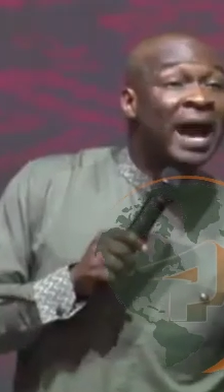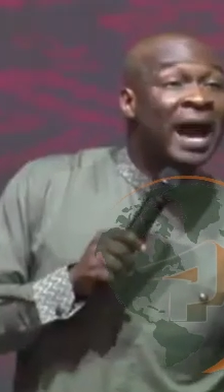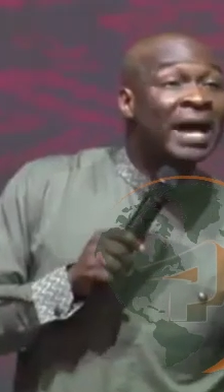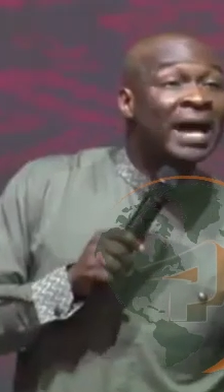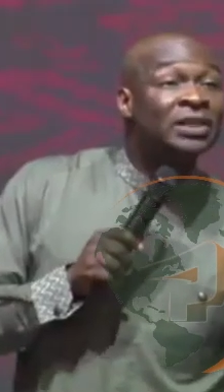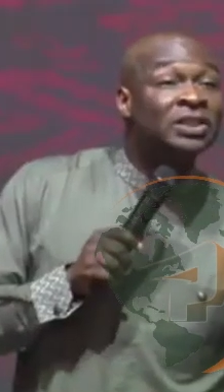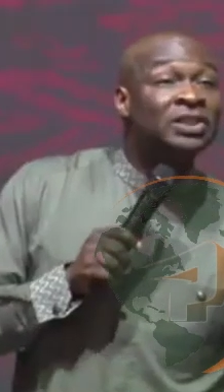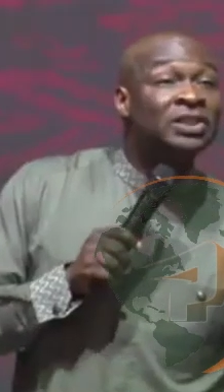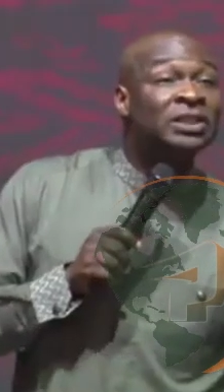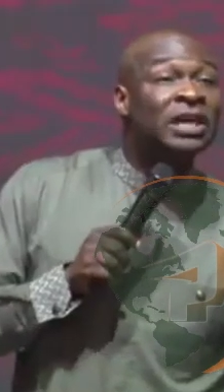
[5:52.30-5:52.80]

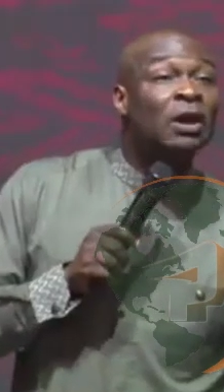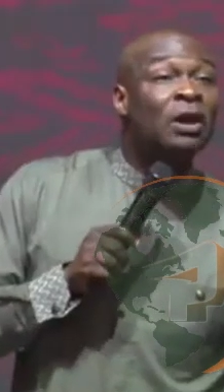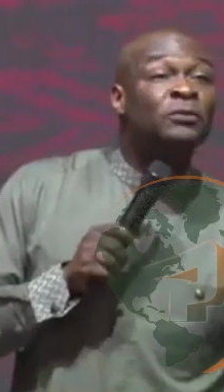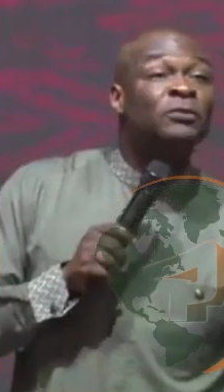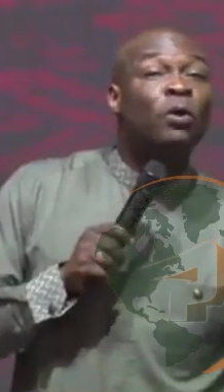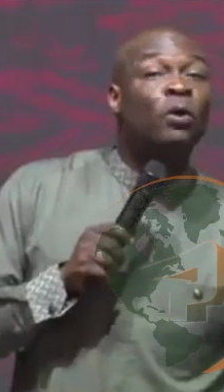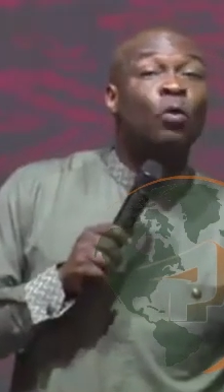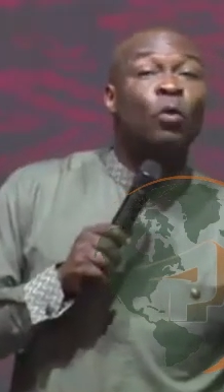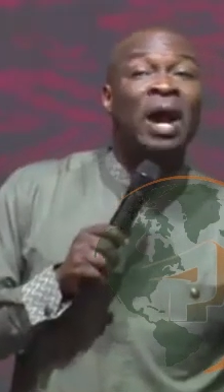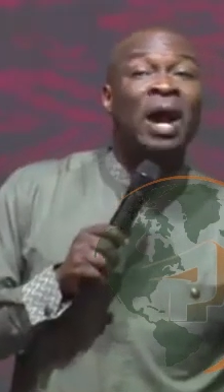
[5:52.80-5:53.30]
and shout
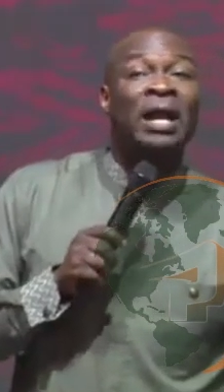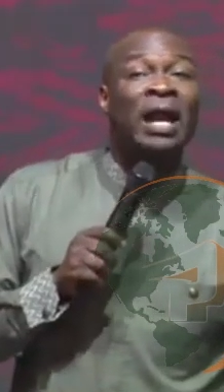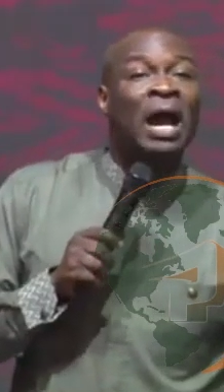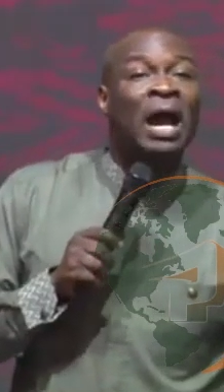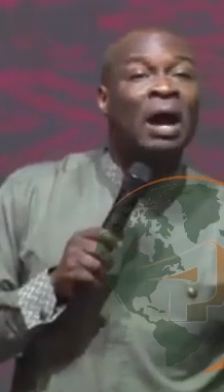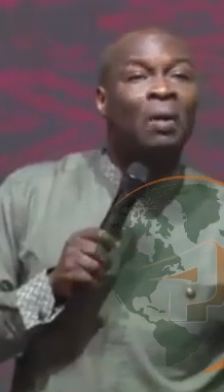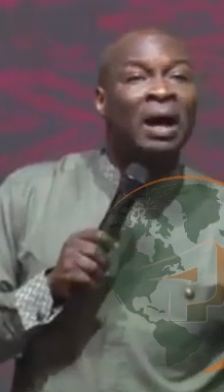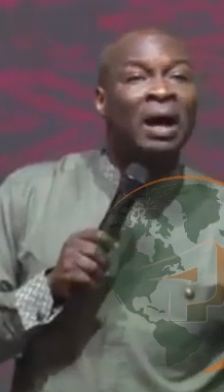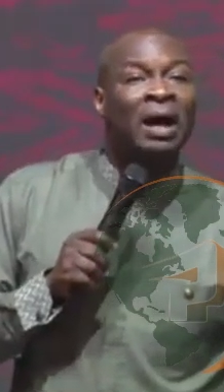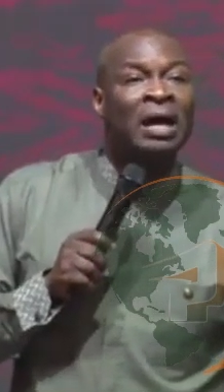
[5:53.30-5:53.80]
for one
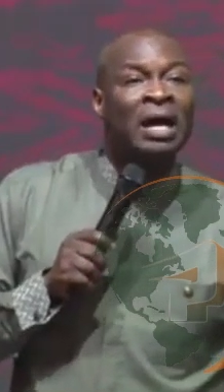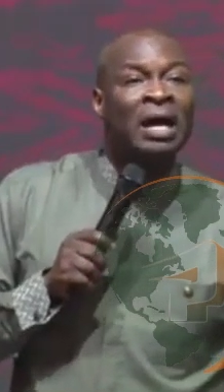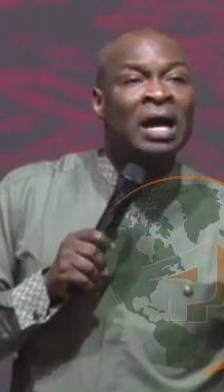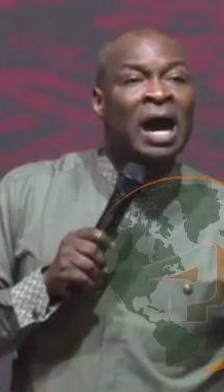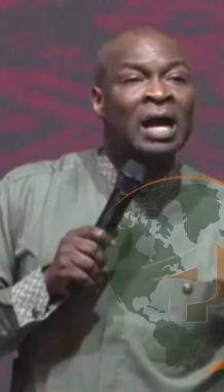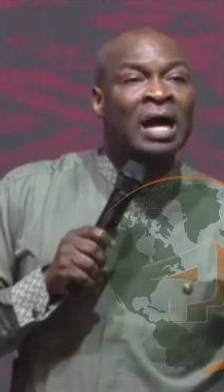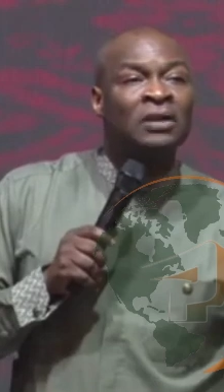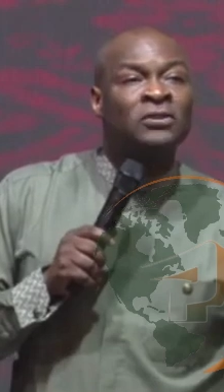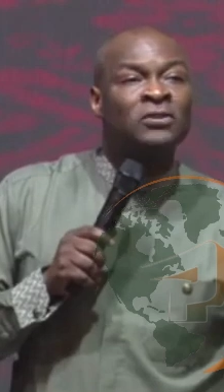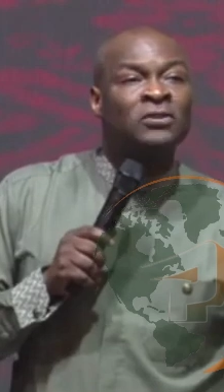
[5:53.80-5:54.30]
hour
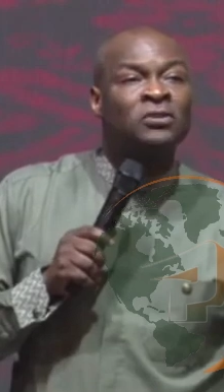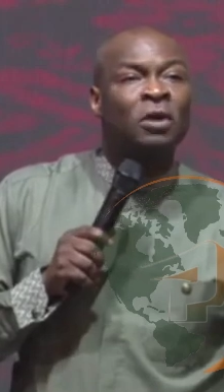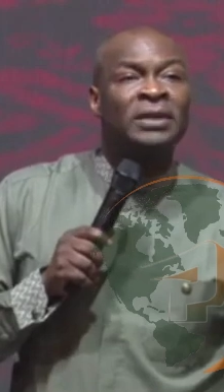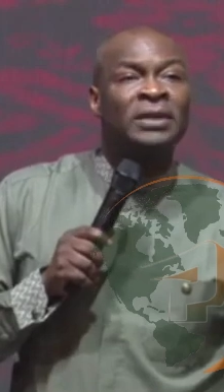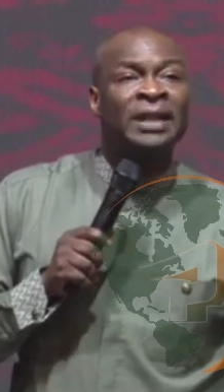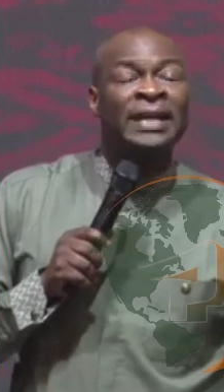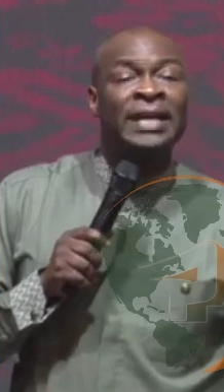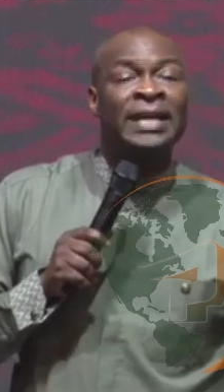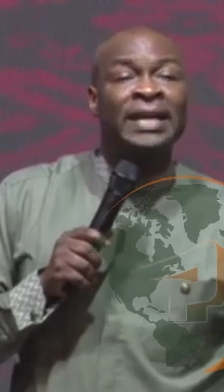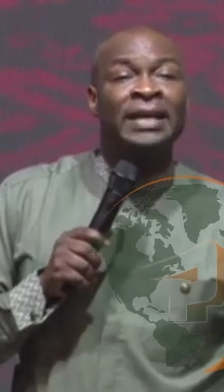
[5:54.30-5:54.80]
and
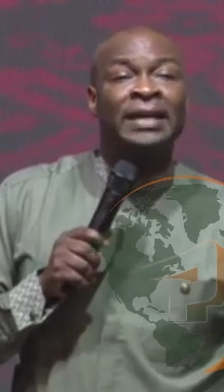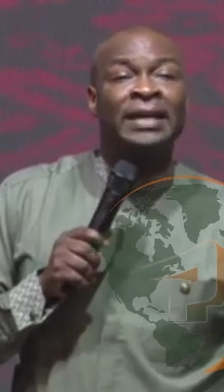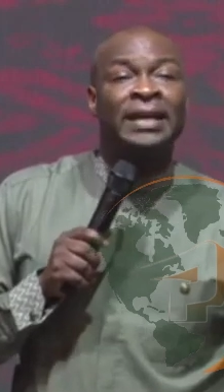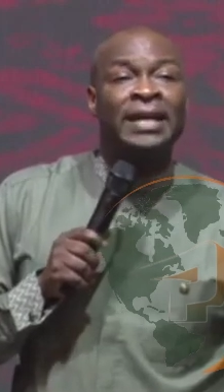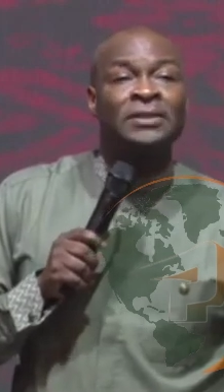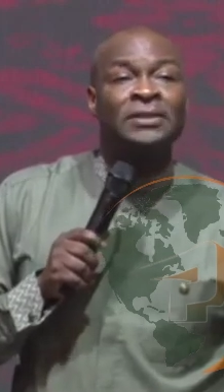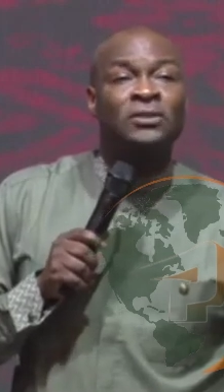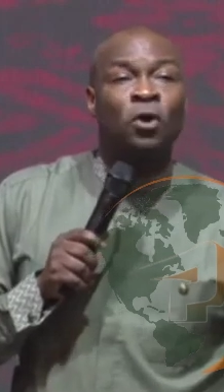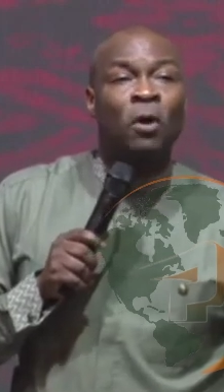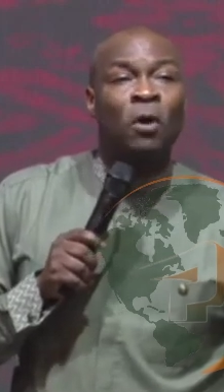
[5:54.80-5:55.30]
suddenly a
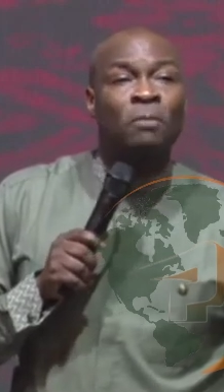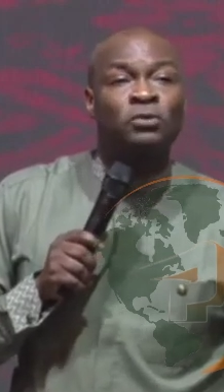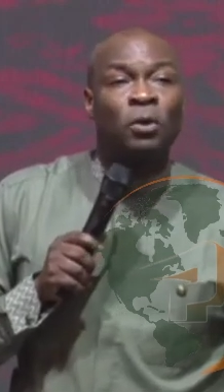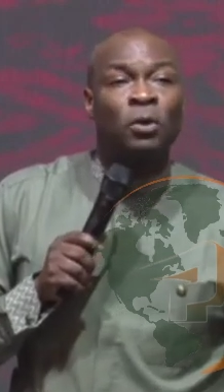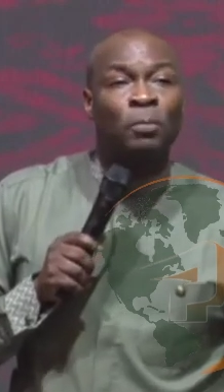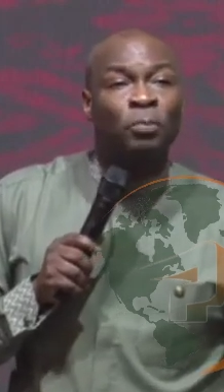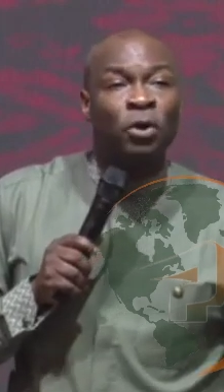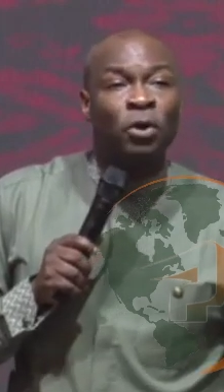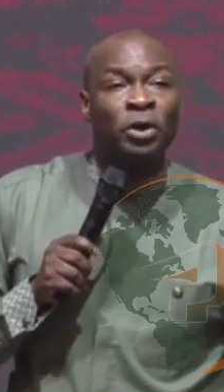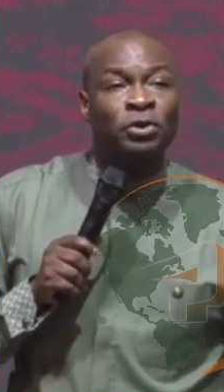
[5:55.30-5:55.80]
grace comes
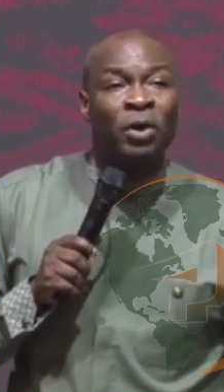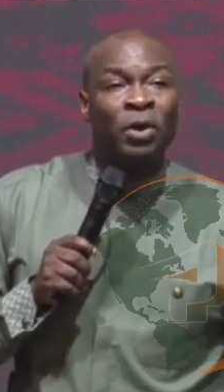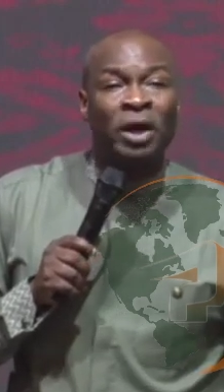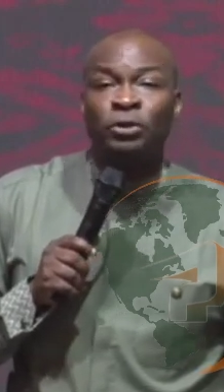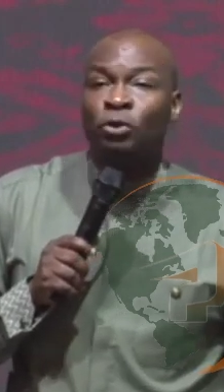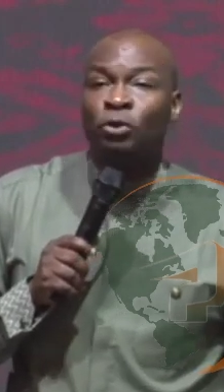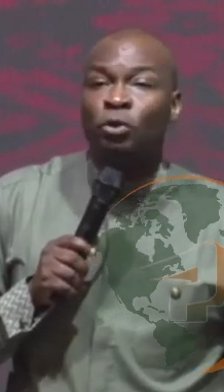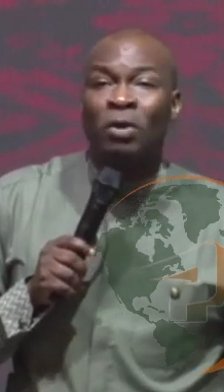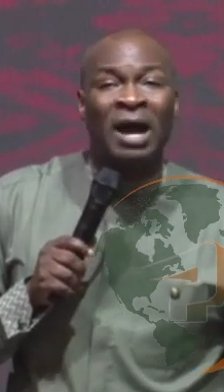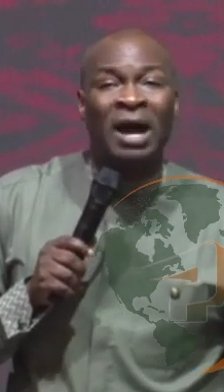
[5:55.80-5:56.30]
upon you and
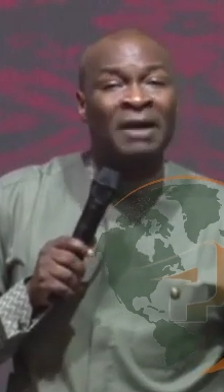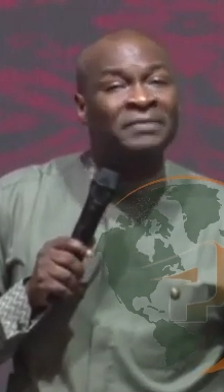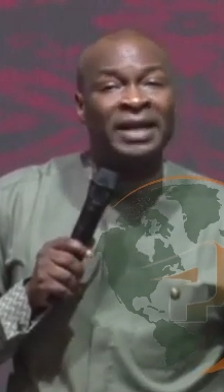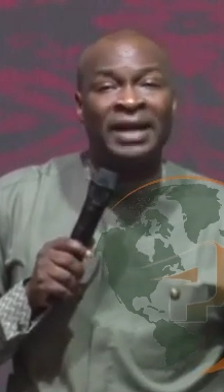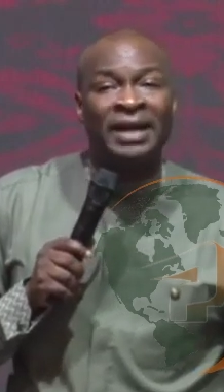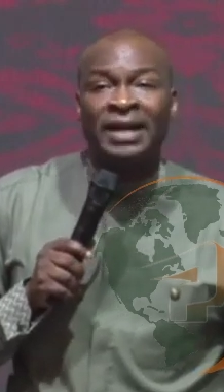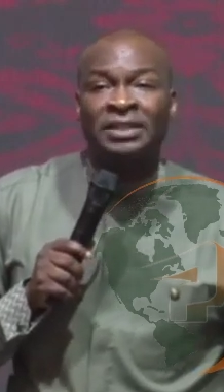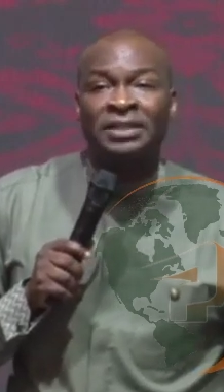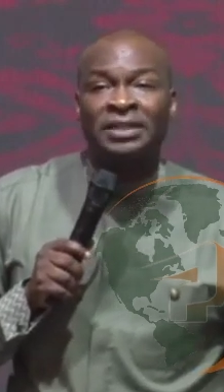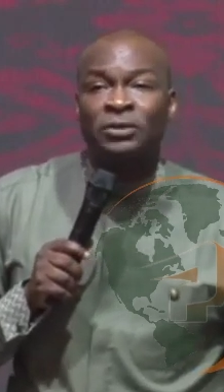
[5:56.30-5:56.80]
you don't have the
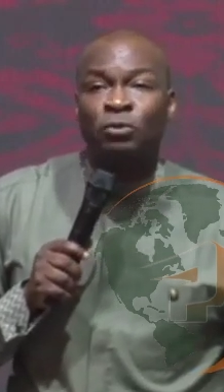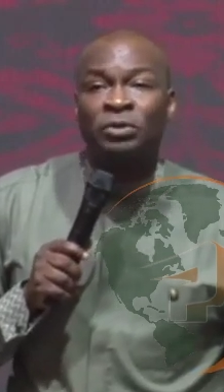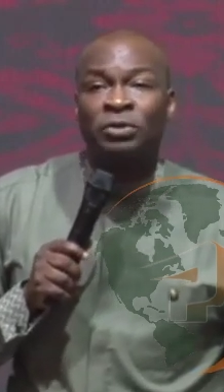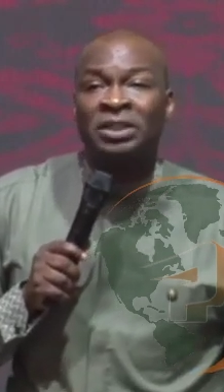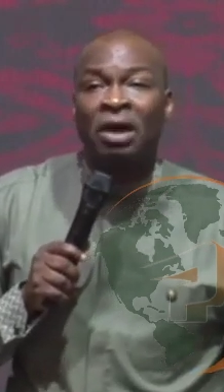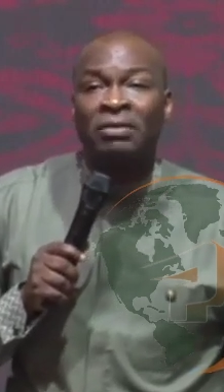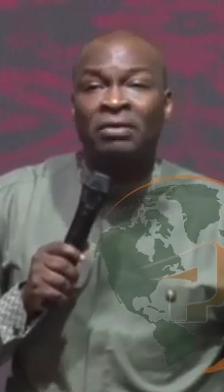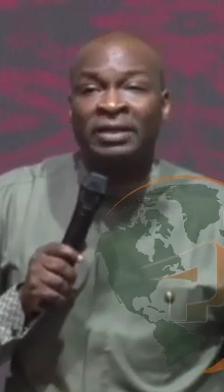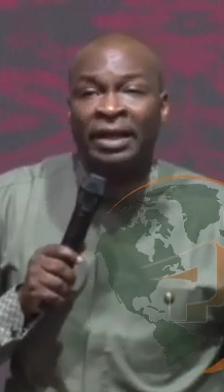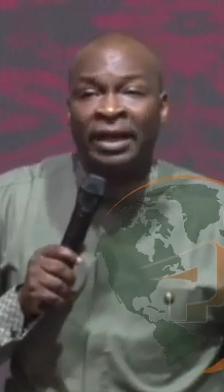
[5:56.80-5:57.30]
energy to
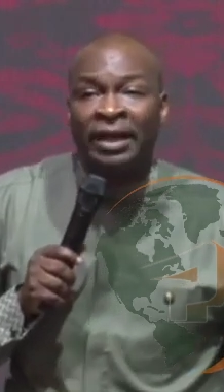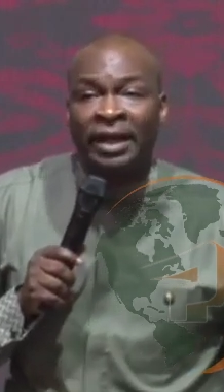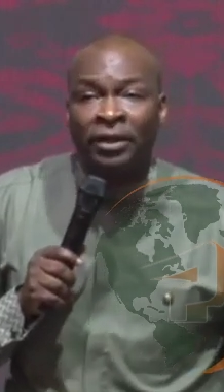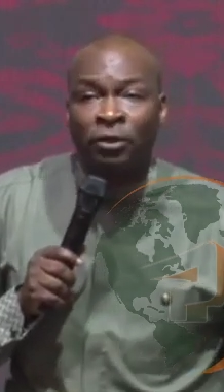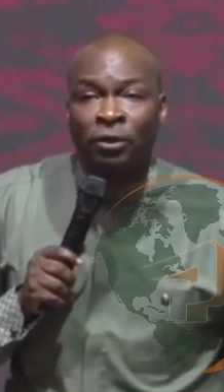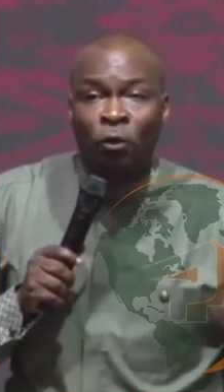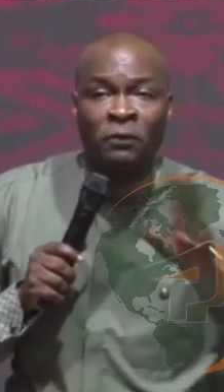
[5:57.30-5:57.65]
shout again.